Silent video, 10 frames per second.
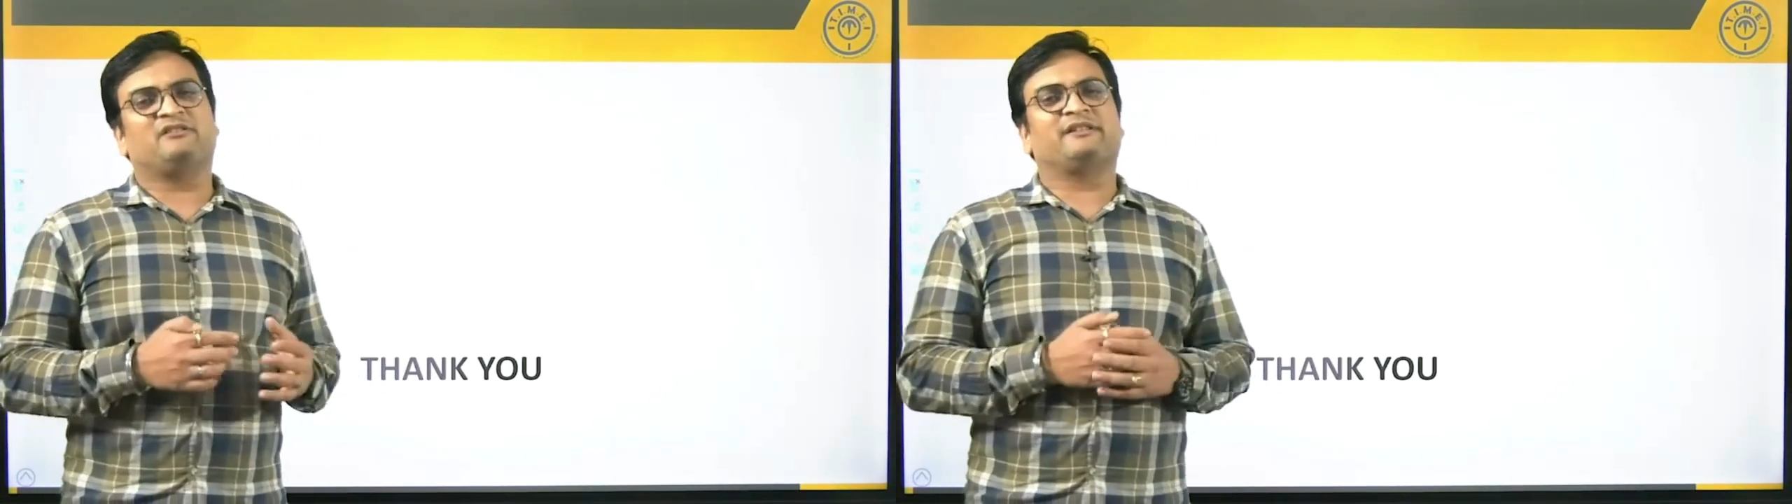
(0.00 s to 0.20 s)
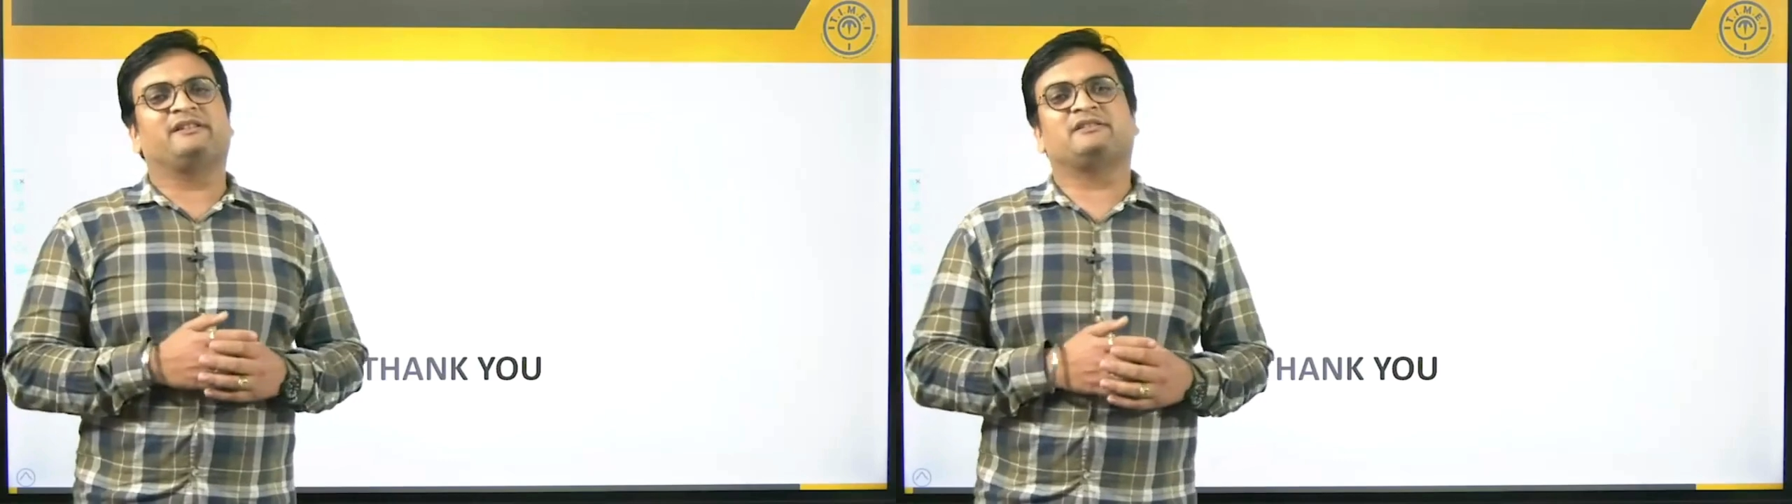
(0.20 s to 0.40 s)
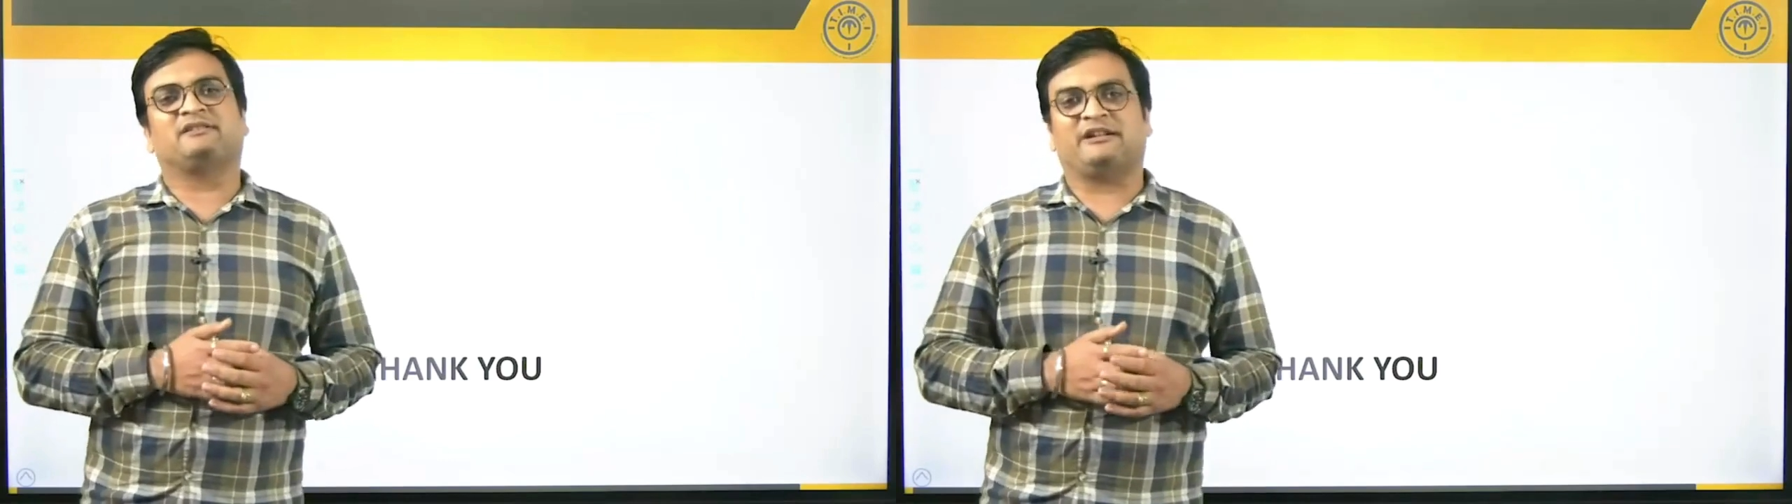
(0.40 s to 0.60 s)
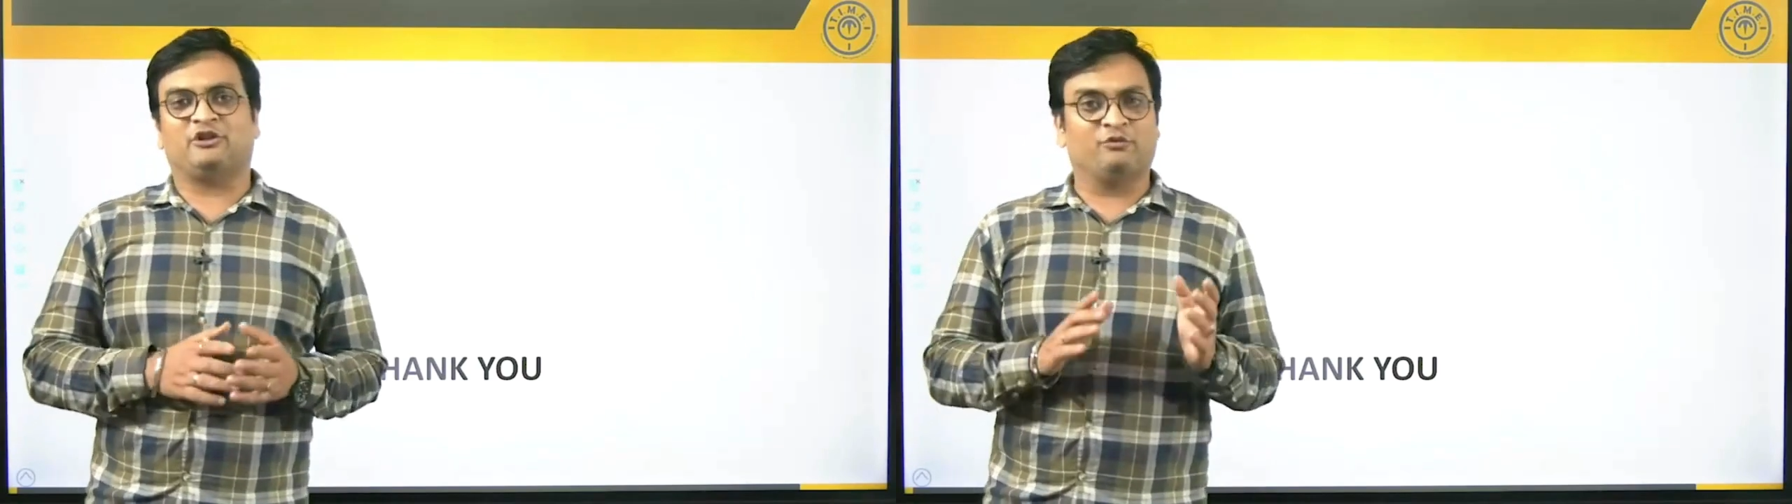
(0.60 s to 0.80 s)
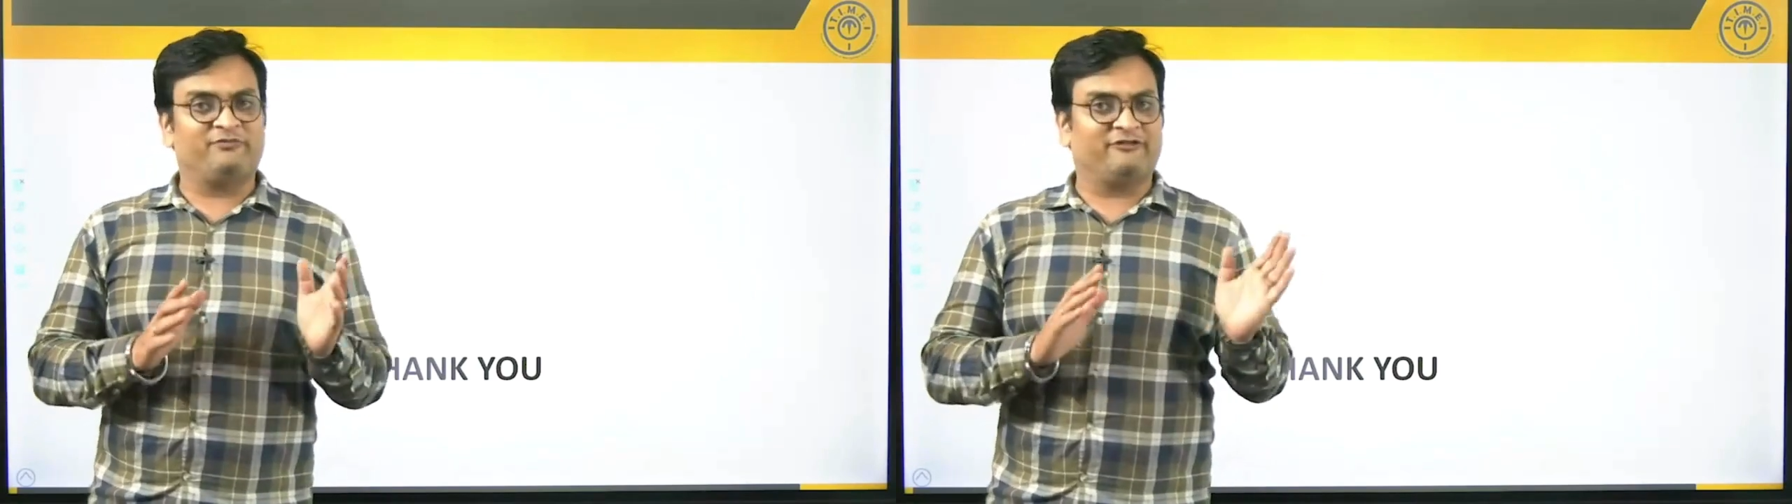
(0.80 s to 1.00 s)
Right? I
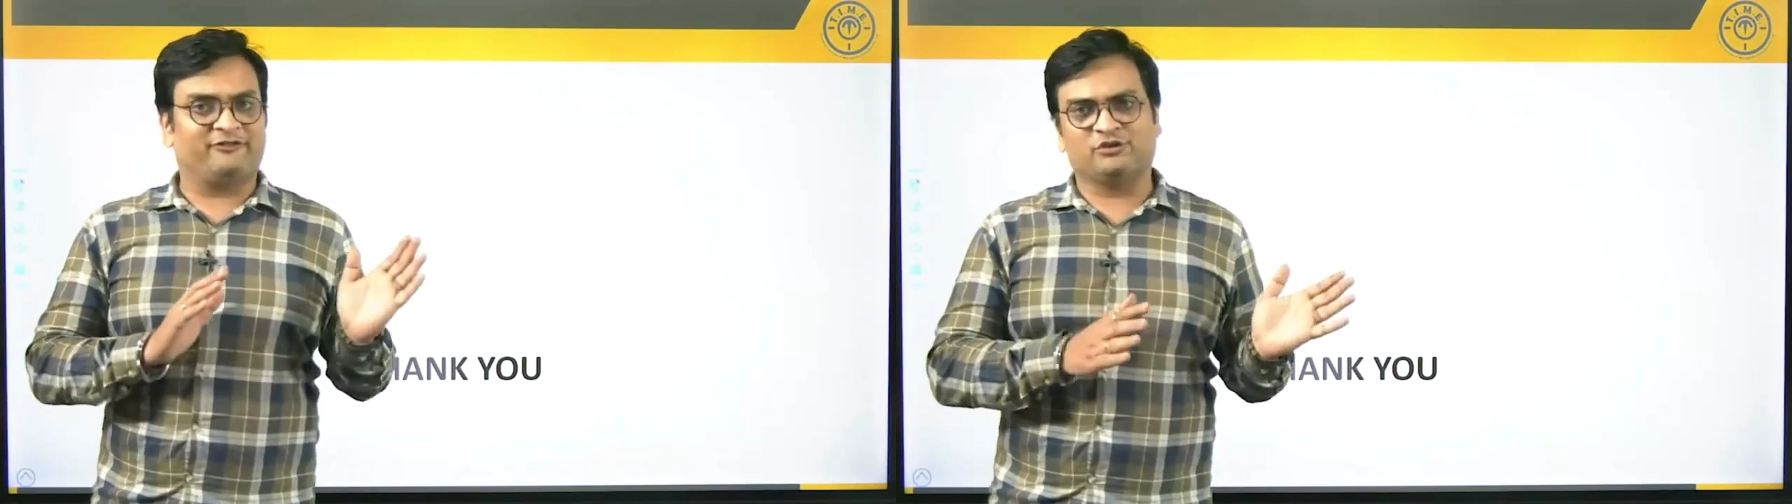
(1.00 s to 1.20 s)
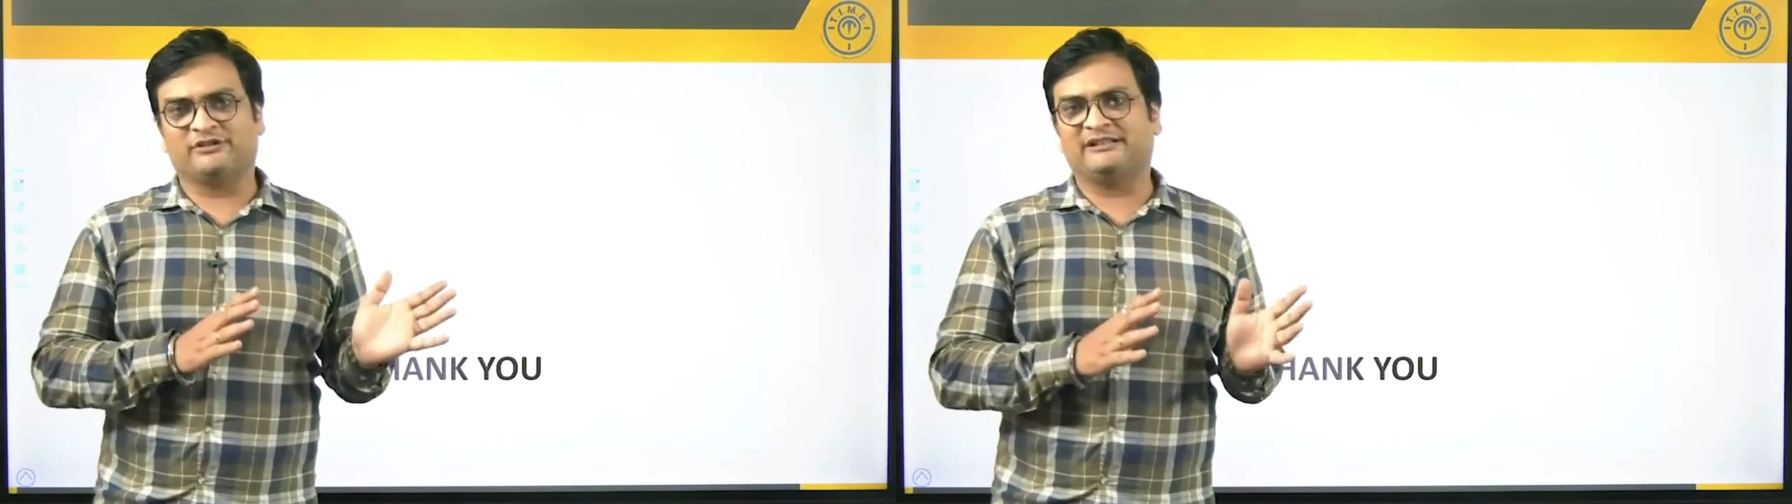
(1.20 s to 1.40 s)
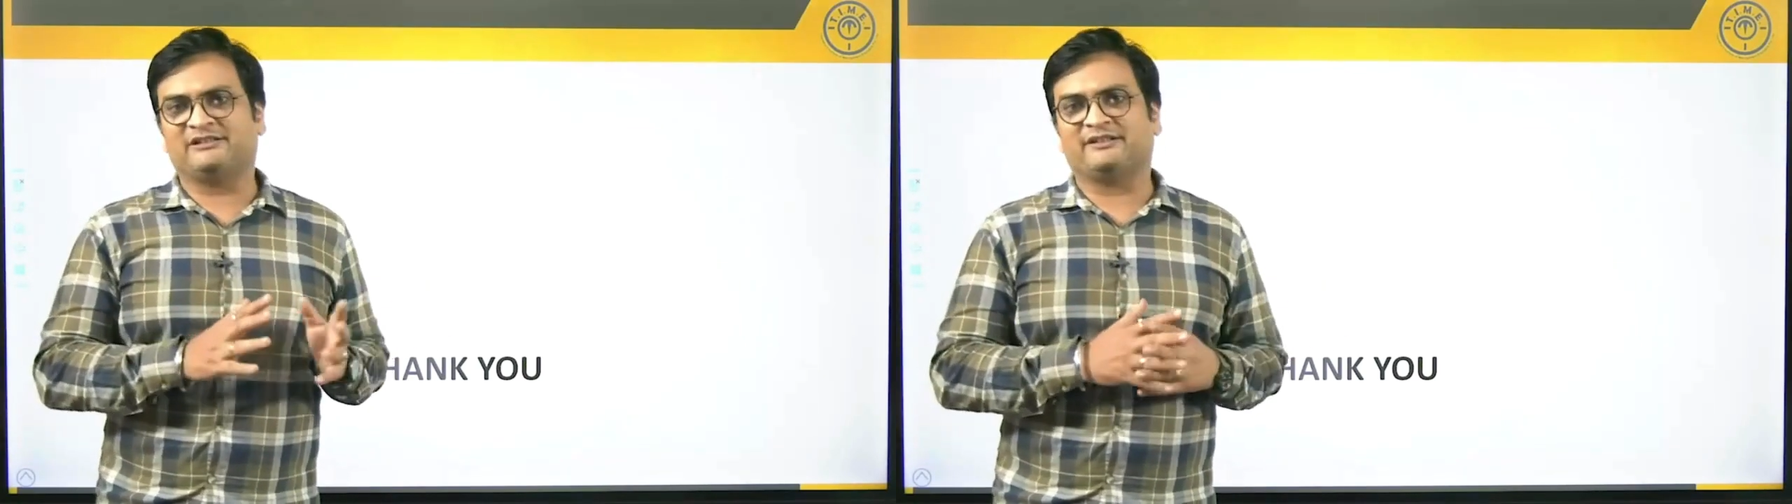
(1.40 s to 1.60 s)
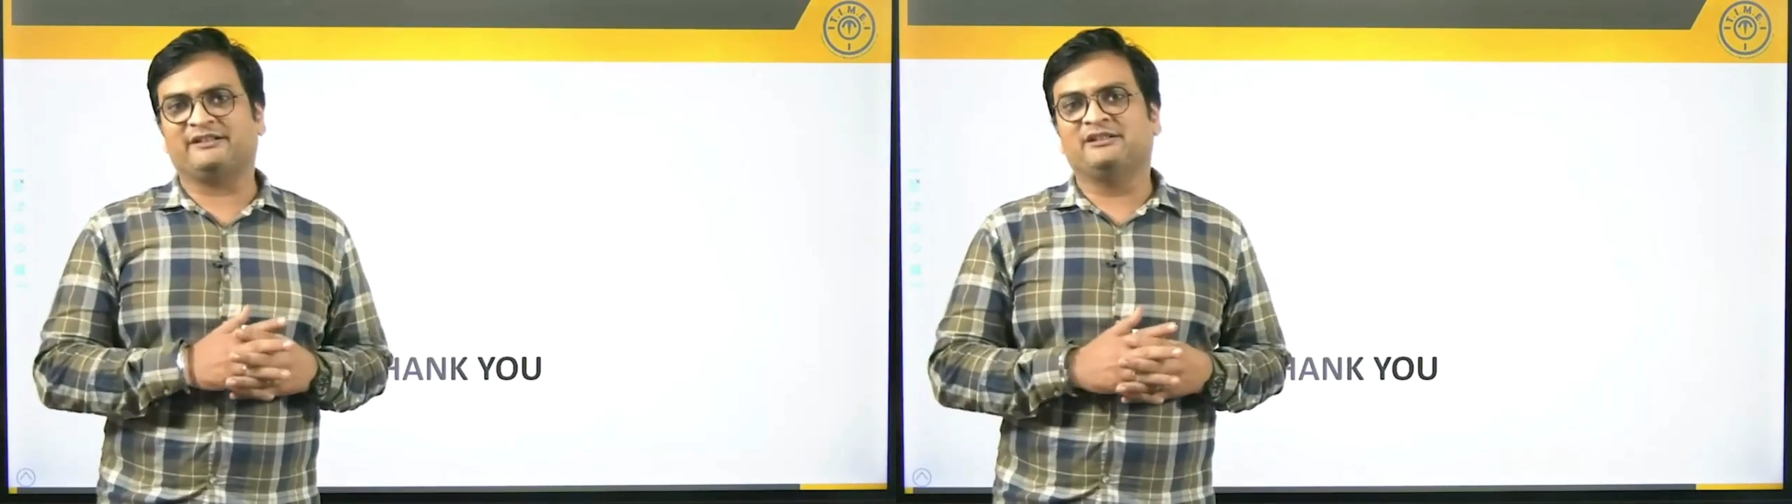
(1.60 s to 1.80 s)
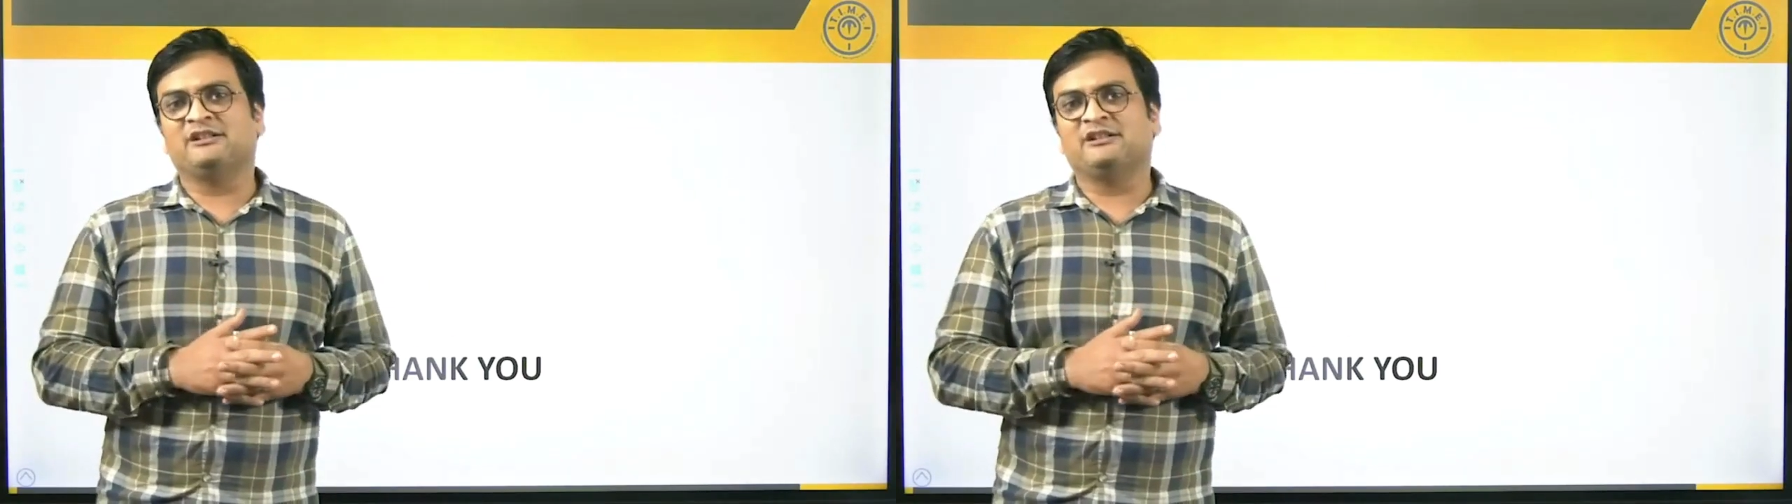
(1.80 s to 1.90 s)
hope you have followed it, right.